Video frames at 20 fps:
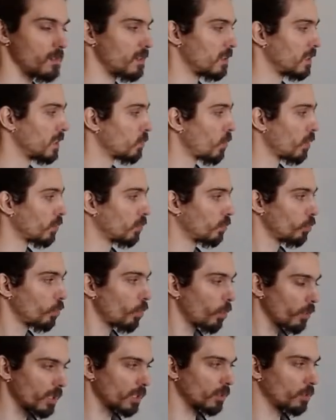is what we're
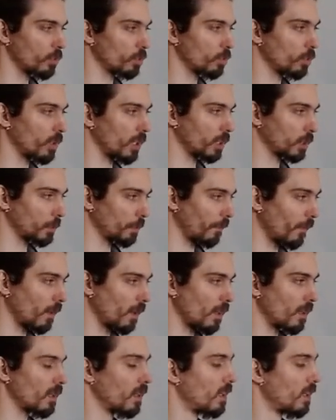going to explore,